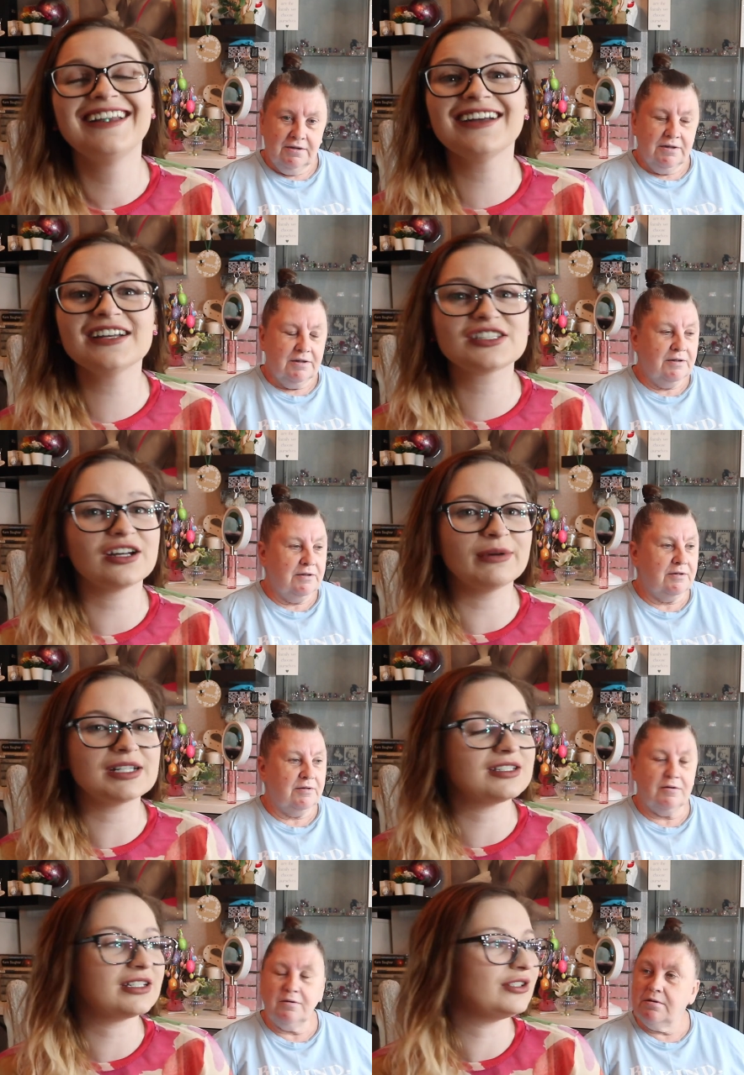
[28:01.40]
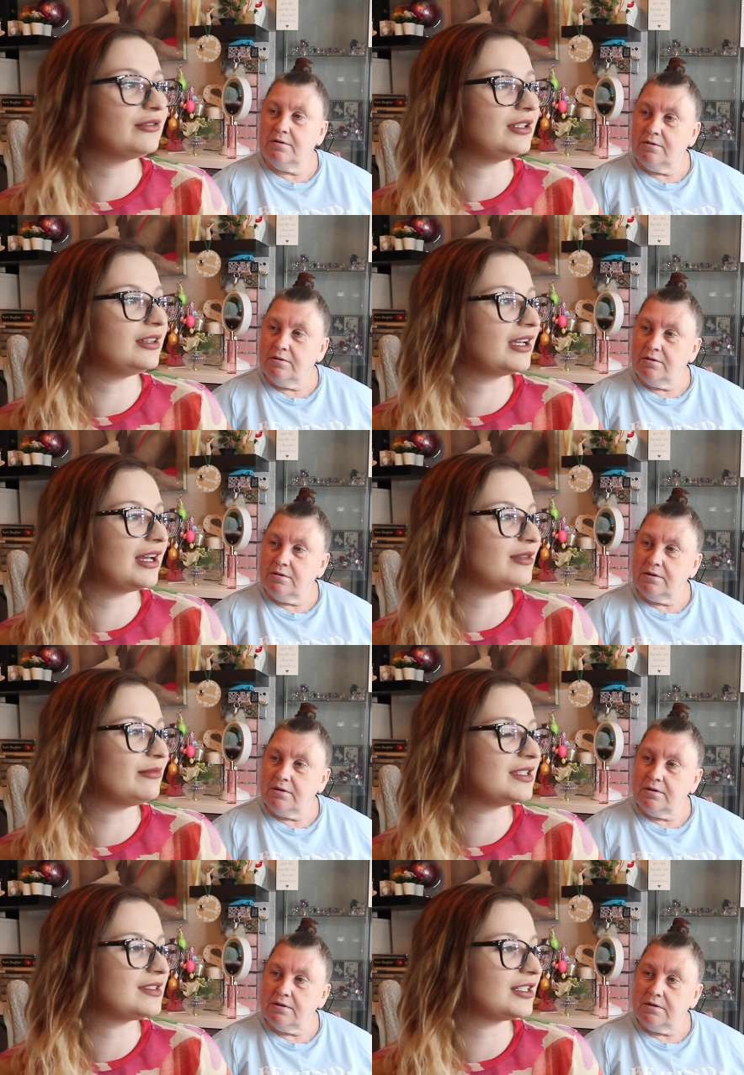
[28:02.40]
Speaker 1: Last time I didn't get you anything out of the
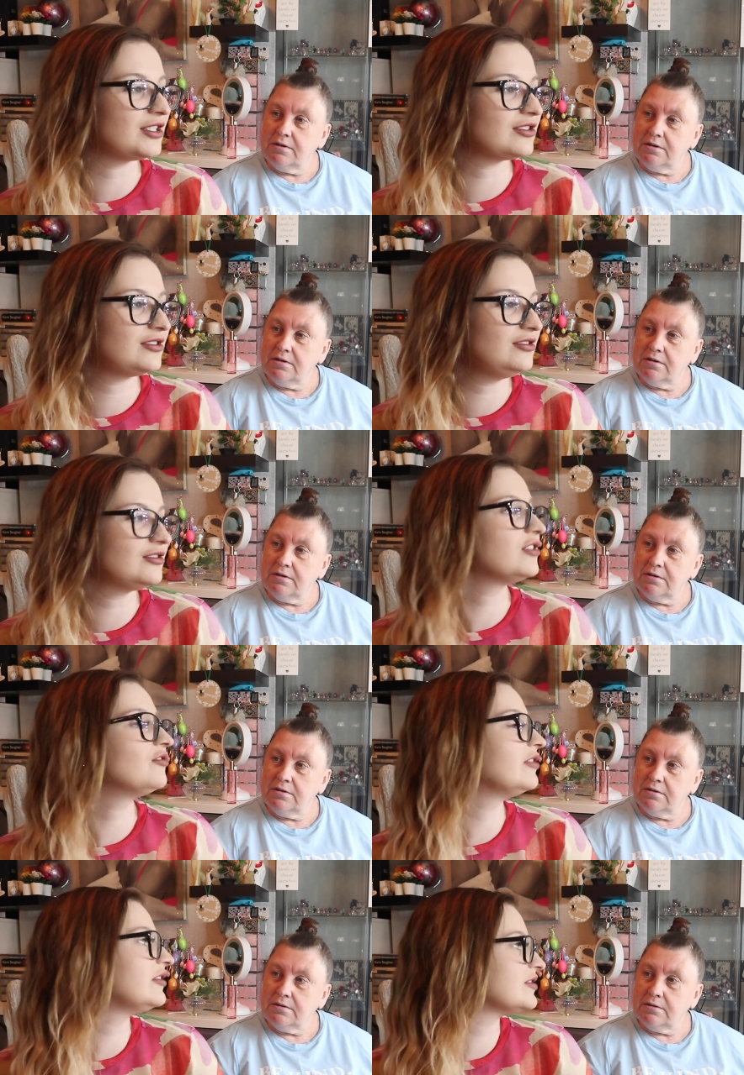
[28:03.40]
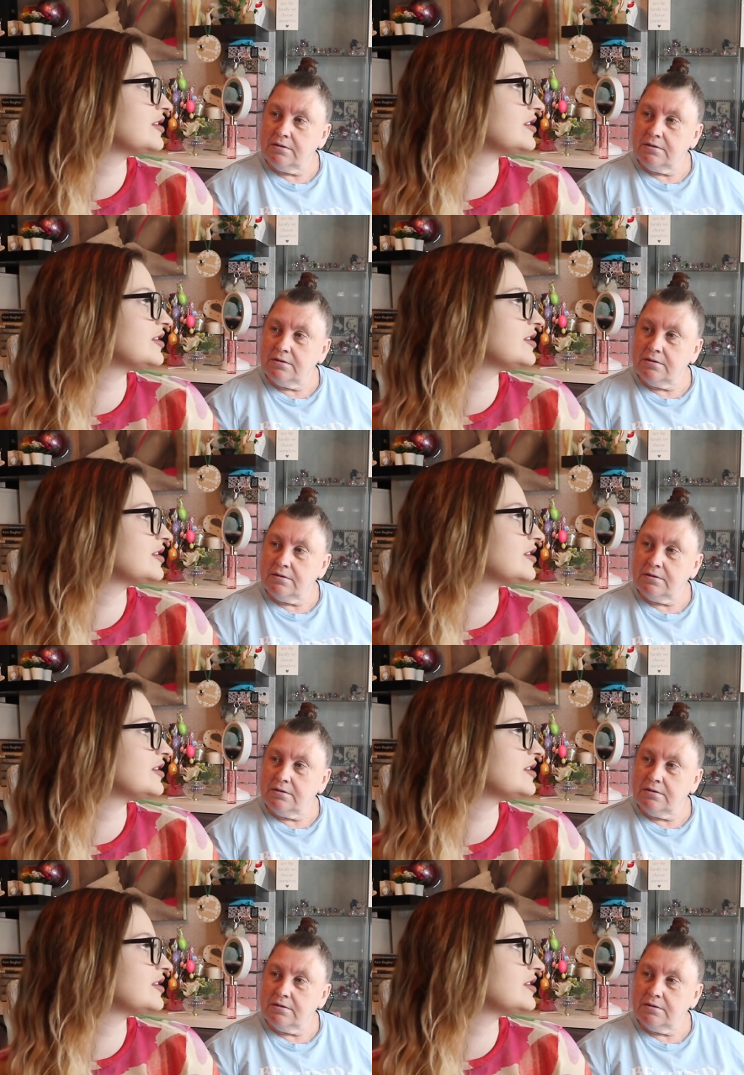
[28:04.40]
men's section, and you done all right for